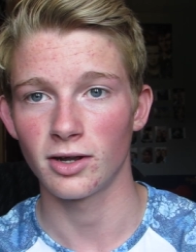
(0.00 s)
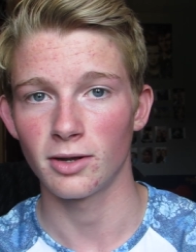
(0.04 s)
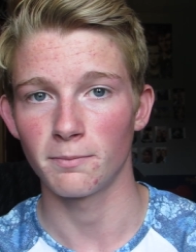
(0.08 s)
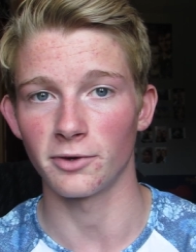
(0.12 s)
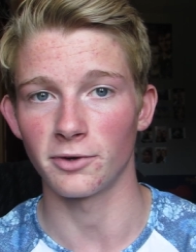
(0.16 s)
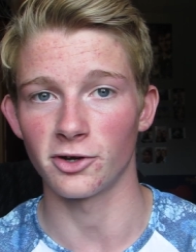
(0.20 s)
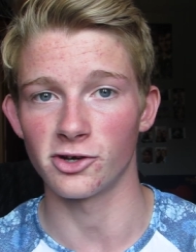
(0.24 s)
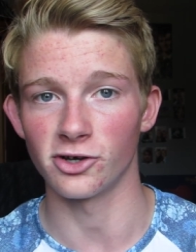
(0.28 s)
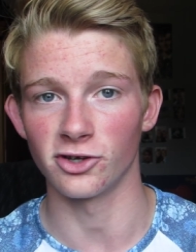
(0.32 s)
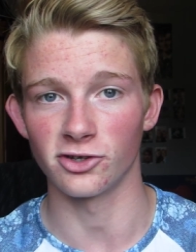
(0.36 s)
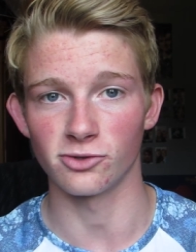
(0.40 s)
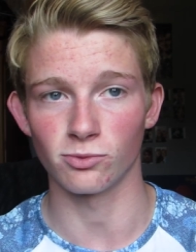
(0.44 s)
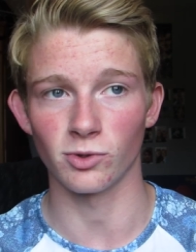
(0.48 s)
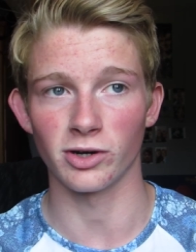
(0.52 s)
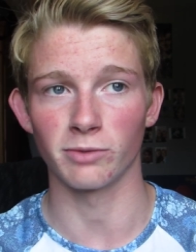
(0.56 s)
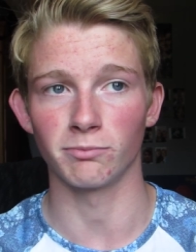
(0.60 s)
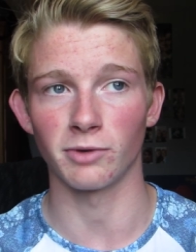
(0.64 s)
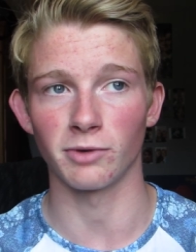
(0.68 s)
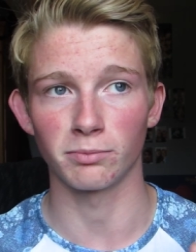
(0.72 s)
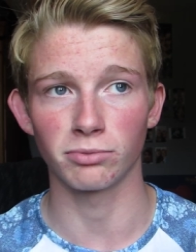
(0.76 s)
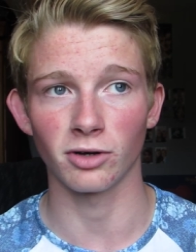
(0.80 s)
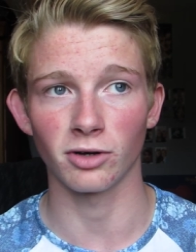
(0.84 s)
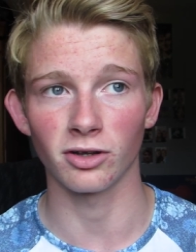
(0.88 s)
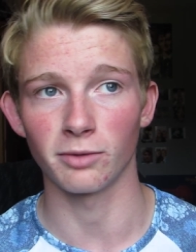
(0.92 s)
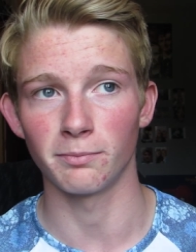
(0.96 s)
because when
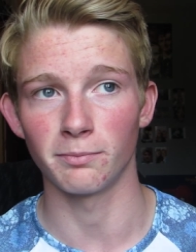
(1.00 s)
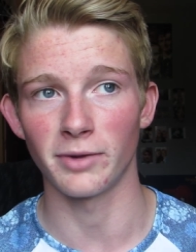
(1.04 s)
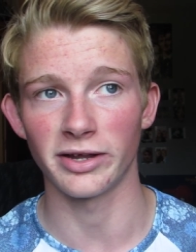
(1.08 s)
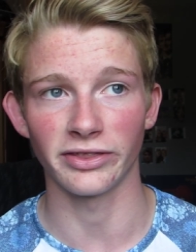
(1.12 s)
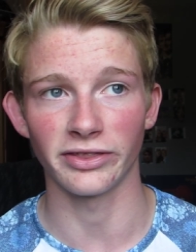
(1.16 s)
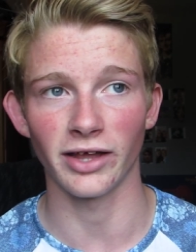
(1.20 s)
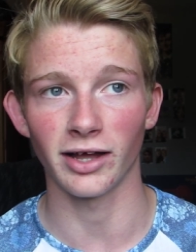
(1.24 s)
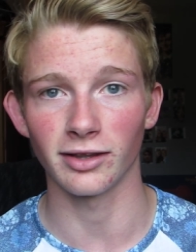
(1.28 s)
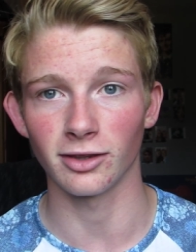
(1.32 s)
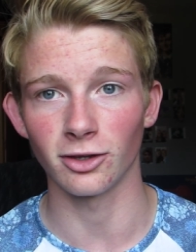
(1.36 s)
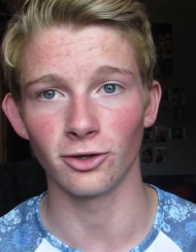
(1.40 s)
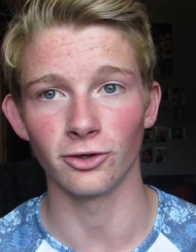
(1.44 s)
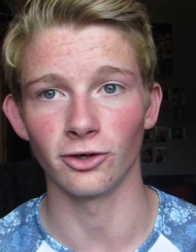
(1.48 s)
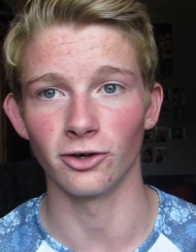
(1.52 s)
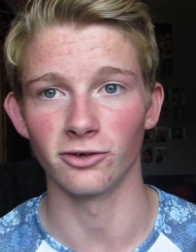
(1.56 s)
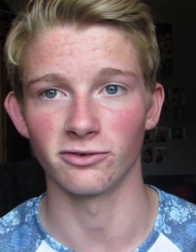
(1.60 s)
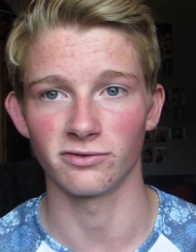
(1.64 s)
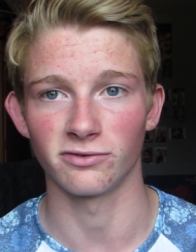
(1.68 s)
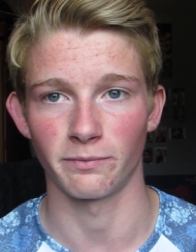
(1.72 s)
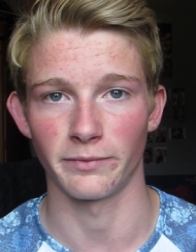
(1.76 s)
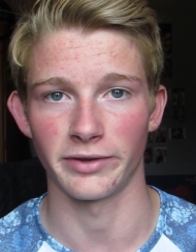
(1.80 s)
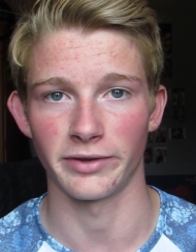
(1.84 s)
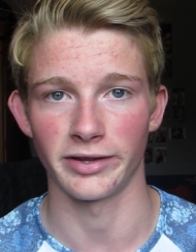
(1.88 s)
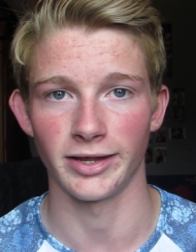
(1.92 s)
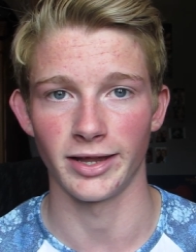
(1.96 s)
my brother made that logo
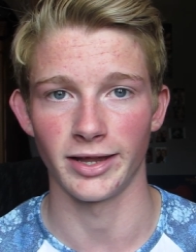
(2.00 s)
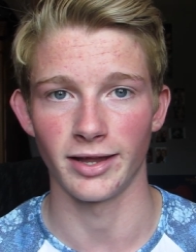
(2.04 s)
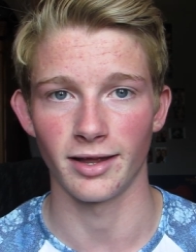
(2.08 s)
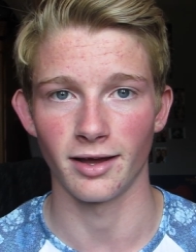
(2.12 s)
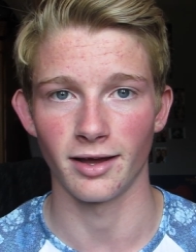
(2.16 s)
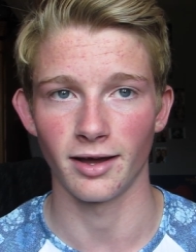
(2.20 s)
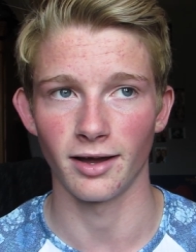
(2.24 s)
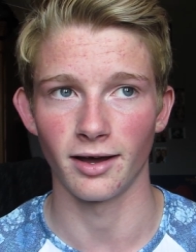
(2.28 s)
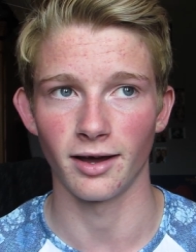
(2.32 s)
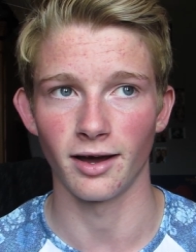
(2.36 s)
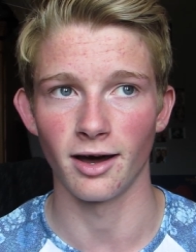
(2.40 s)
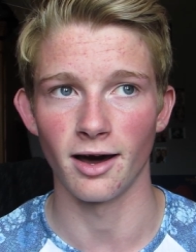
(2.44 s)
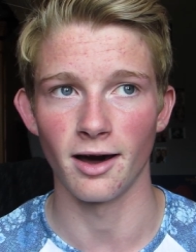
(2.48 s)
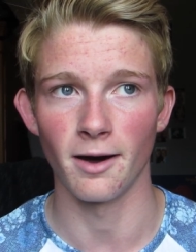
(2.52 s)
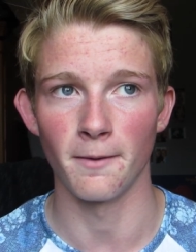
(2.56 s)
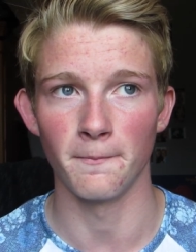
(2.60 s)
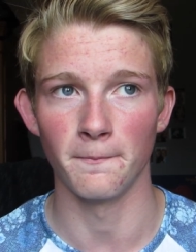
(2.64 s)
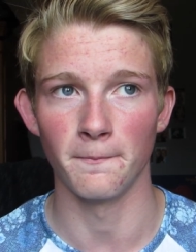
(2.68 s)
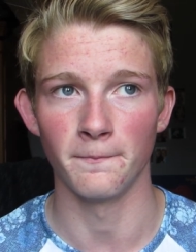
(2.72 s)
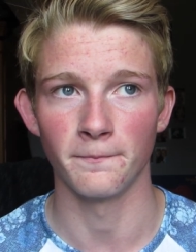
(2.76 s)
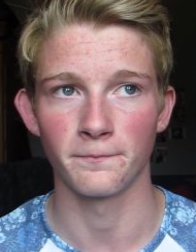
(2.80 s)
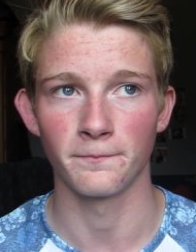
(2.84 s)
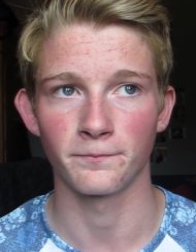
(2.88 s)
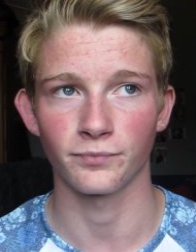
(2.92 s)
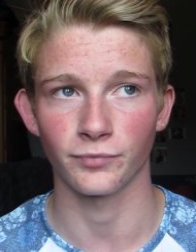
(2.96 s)
for me, um,
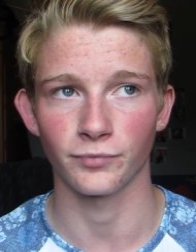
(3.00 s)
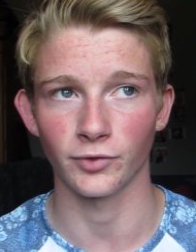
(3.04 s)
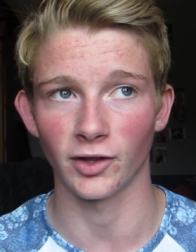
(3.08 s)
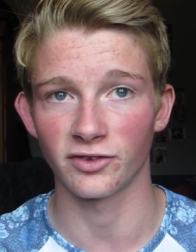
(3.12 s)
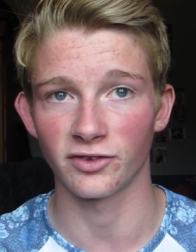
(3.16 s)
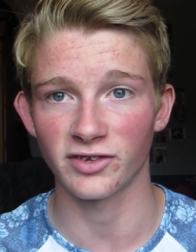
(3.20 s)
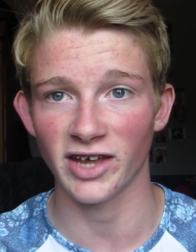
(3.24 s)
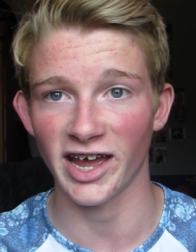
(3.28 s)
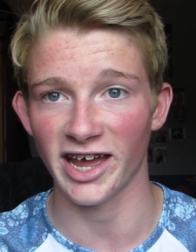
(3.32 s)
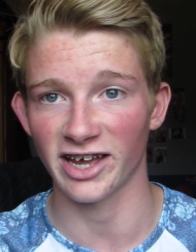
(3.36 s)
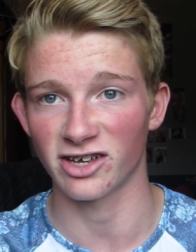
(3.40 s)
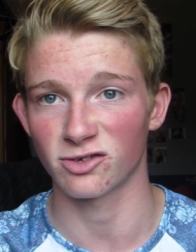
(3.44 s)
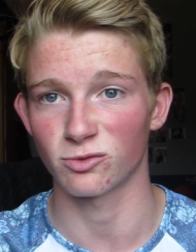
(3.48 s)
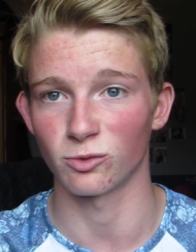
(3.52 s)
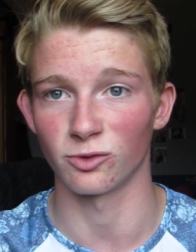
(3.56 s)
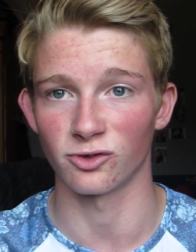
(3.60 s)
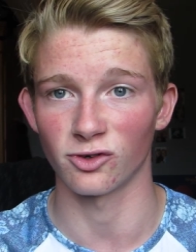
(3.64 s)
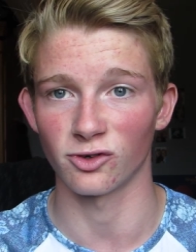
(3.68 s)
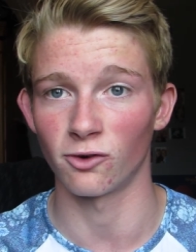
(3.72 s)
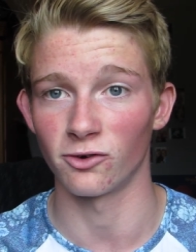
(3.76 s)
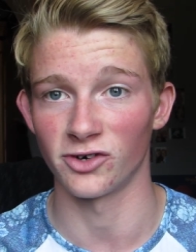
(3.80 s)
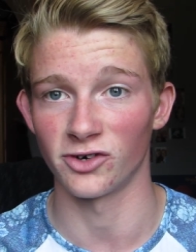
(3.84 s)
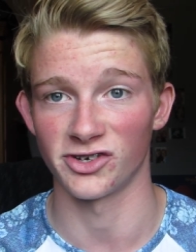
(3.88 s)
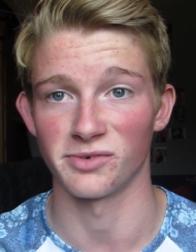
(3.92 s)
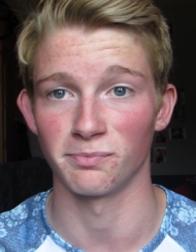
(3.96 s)
the text was
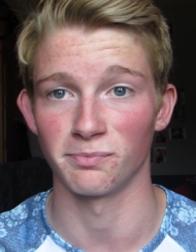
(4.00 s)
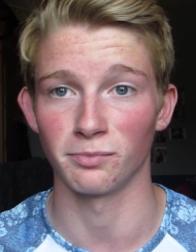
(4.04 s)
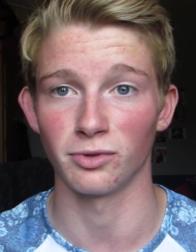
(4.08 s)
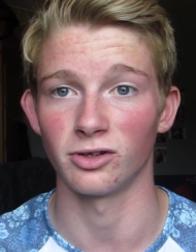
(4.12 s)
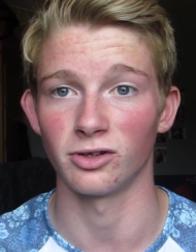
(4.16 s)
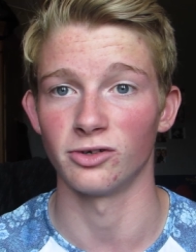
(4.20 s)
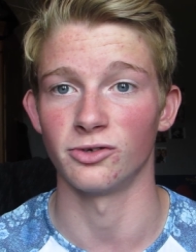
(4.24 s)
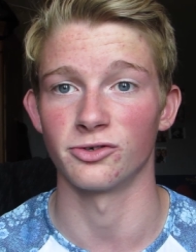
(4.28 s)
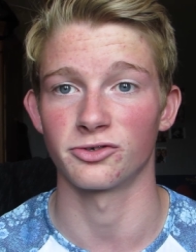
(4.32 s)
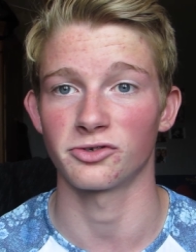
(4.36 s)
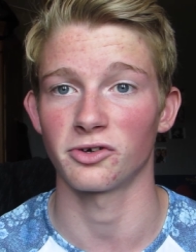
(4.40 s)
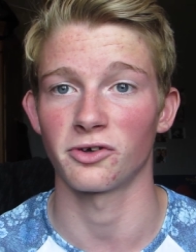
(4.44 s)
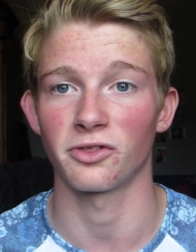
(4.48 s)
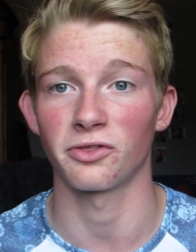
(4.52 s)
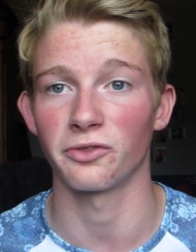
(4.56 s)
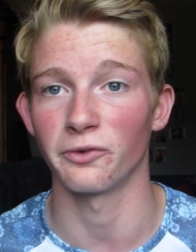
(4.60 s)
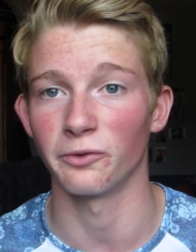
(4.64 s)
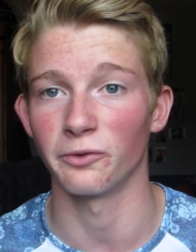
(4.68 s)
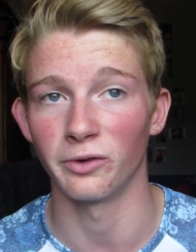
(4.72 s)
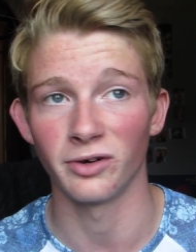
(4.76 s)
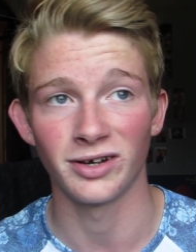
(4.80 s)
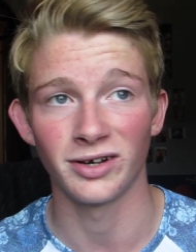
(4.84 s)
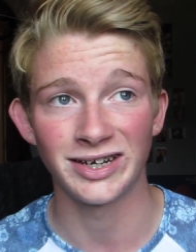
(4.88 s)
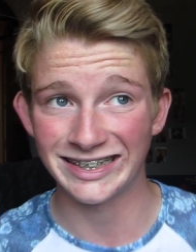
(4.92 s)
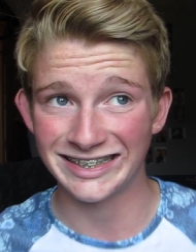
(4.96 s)
orange and blue, so I
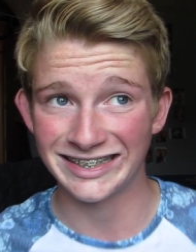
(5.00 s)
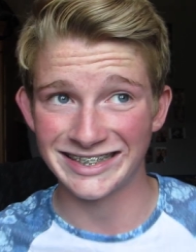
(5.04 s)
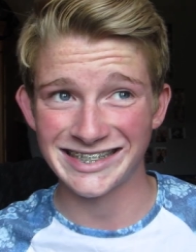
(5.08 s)
thought